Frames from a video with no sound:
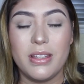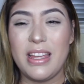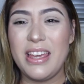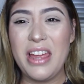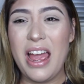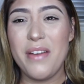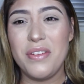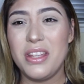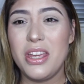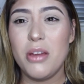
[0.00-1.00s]

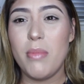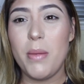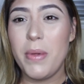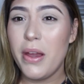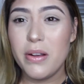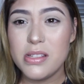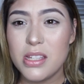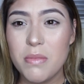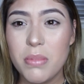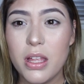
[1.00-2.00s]
having to hear my parents
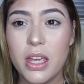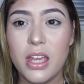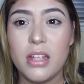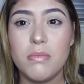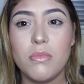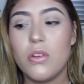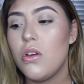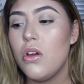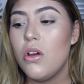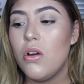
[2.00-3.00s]
complain
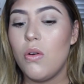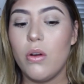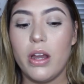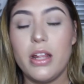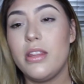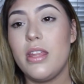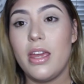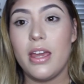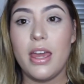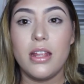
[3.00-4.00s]
or
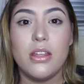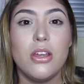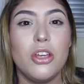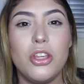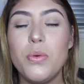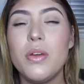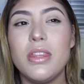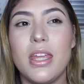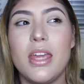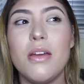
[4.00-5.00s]
anything. And you
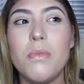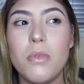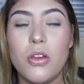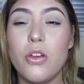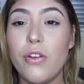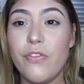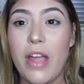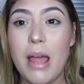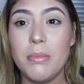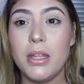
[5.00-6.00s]
would think your
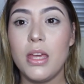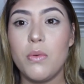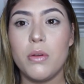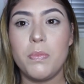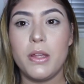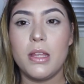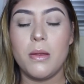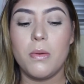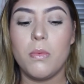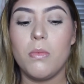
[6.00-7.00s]
family would be
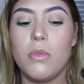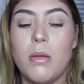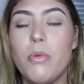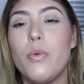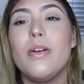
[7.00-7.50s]
the number